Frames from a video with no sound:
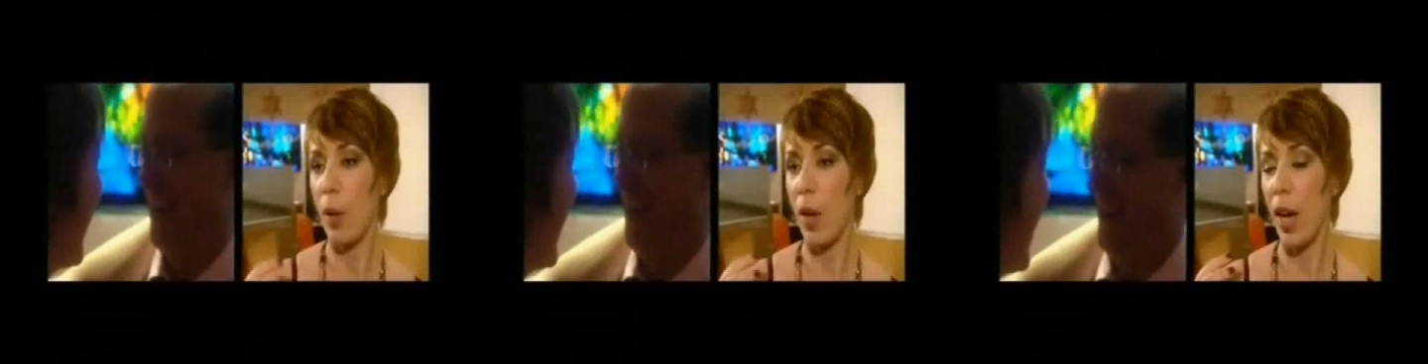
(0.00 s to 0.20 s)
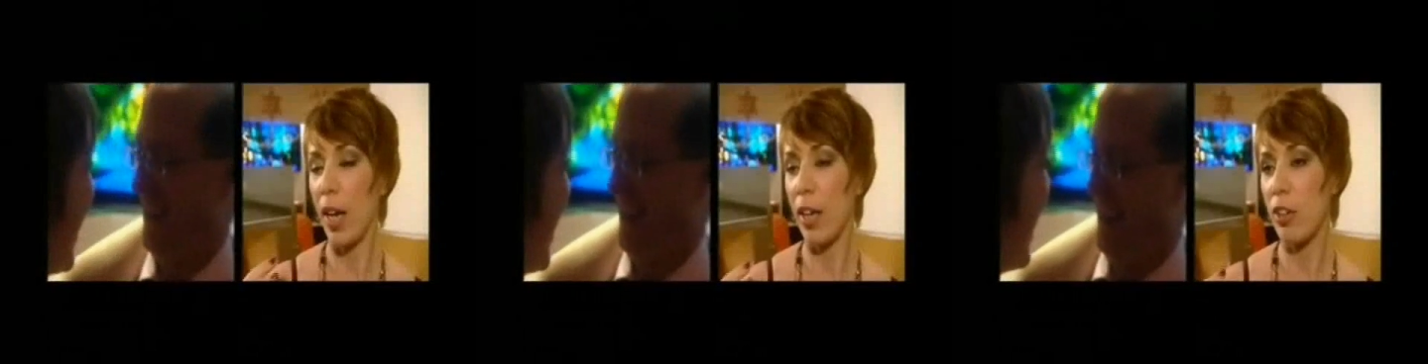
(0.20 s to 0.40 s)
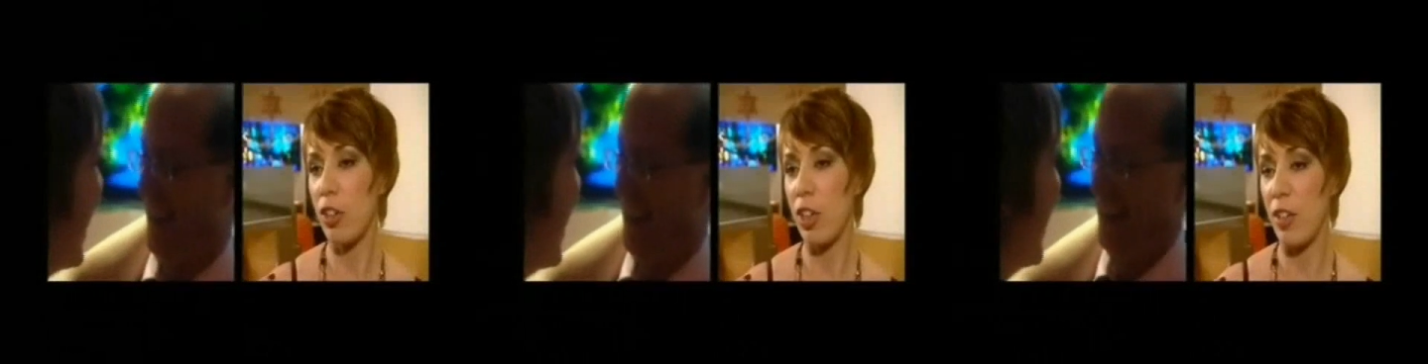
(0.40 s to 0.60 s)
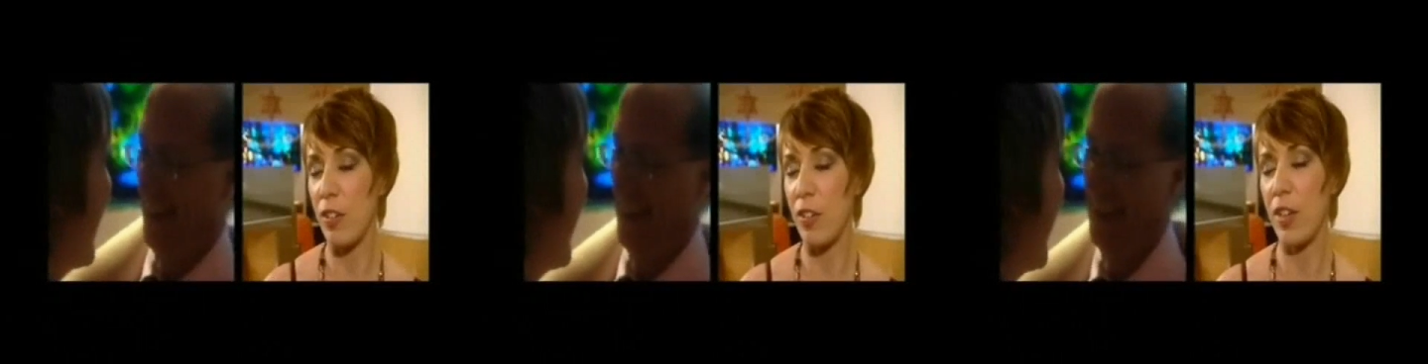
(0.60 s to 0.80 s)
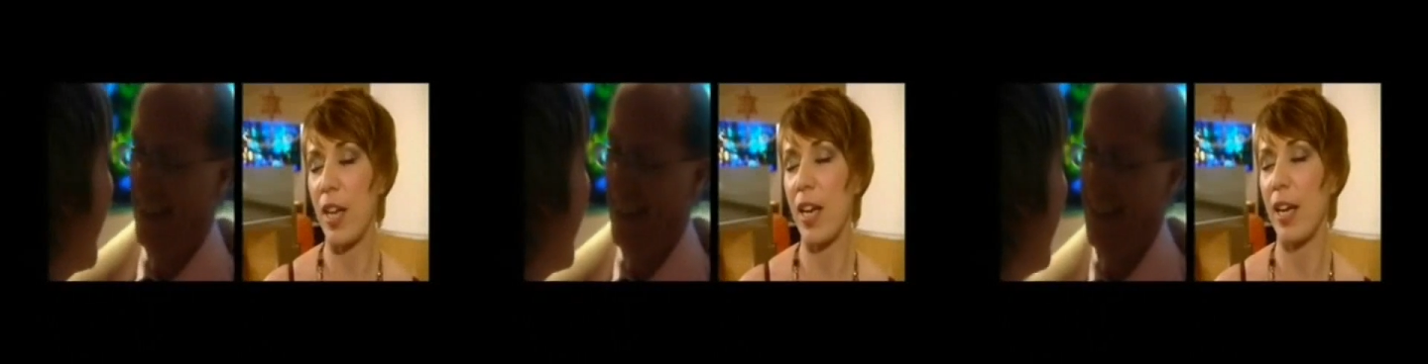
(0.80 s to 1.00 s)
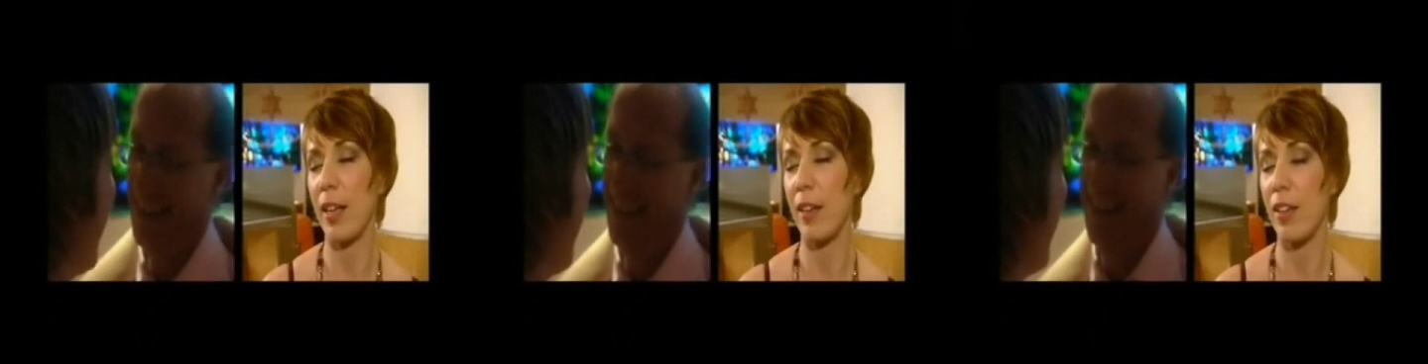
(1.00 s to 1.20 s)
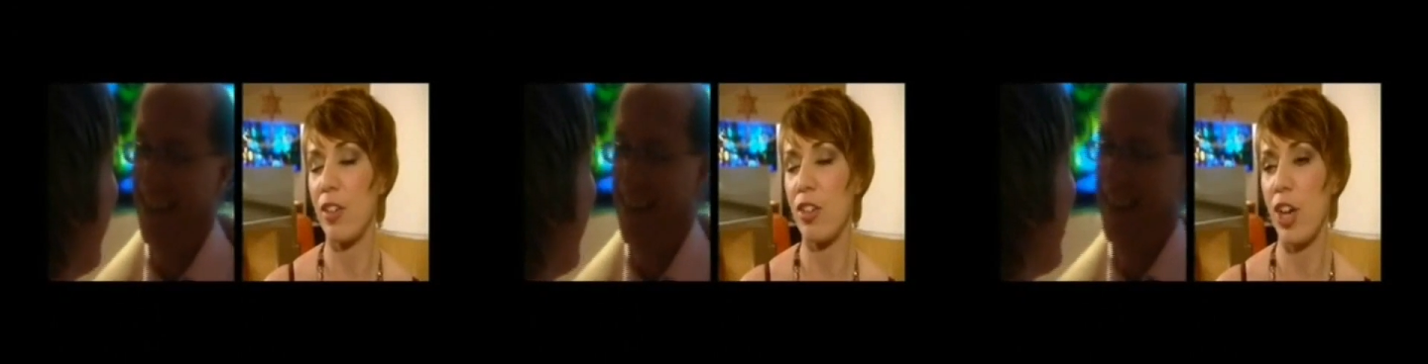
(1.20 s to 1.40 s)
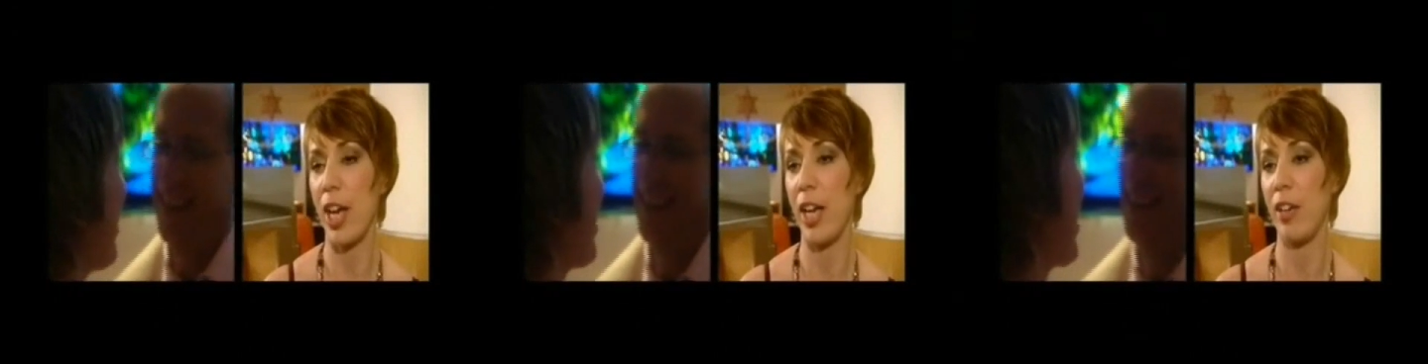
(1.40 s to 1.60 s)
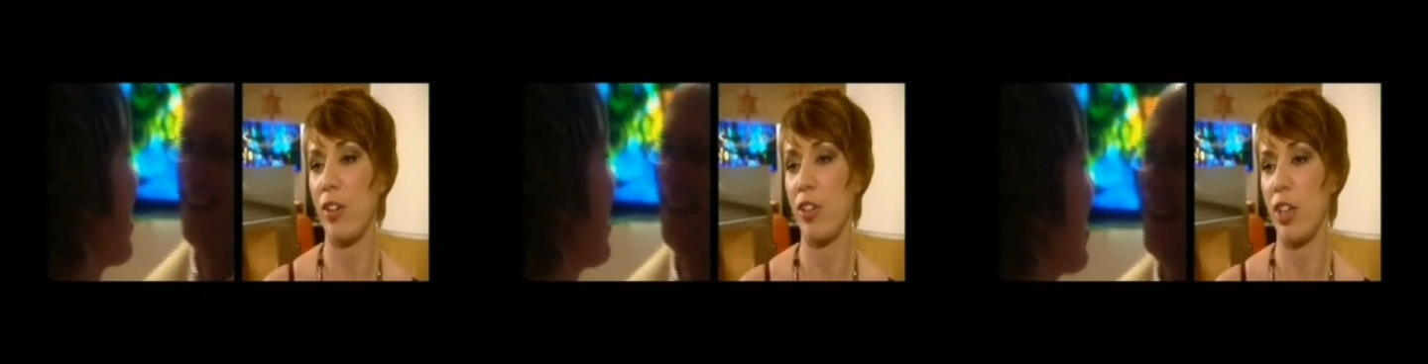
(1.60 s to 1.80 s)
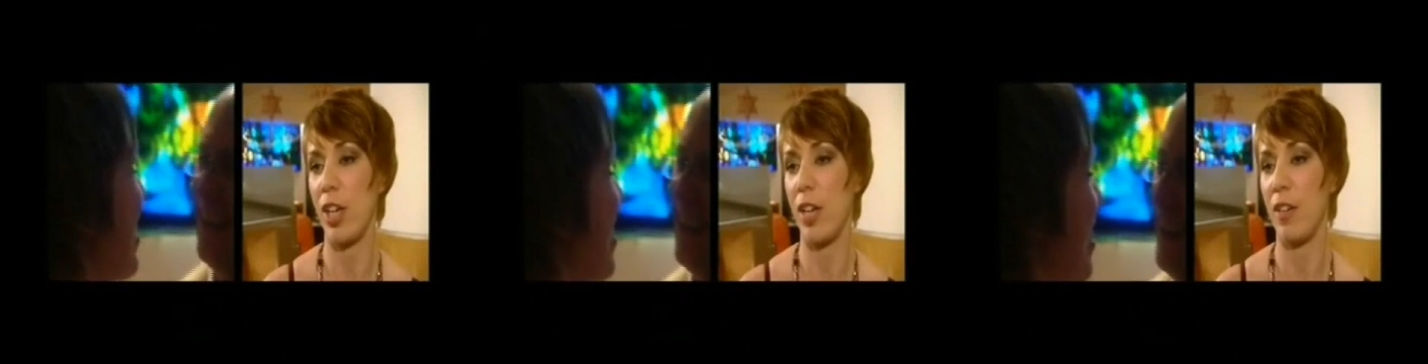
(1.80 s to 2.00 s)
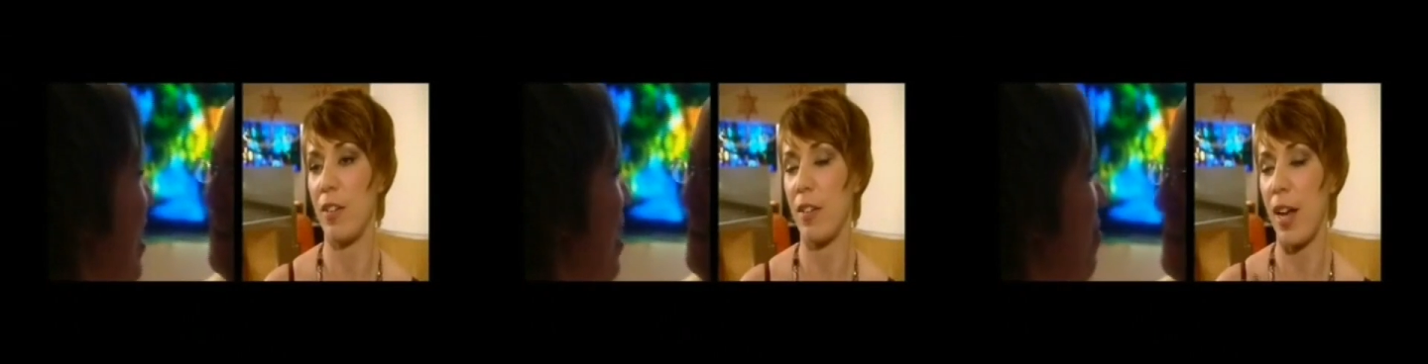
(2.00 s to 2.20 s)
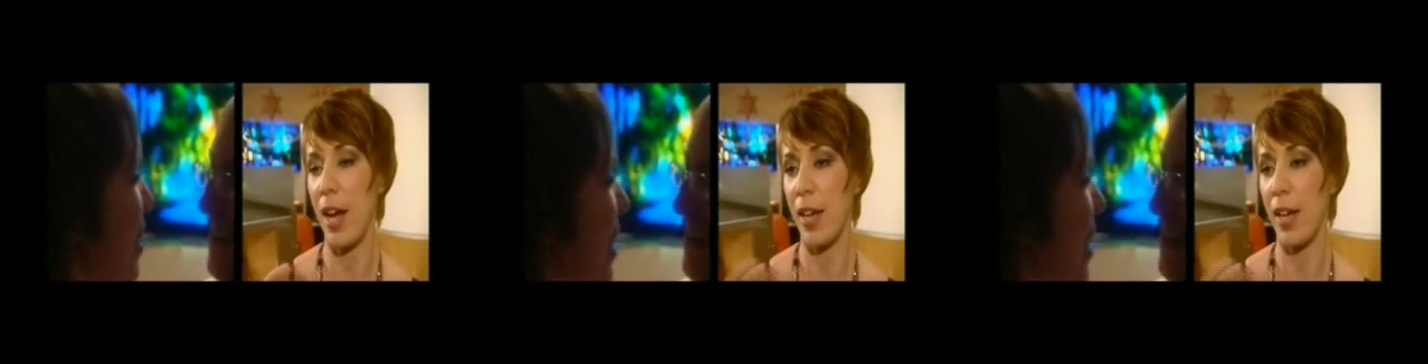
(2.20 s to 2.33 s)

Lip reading: But actually seeing the changes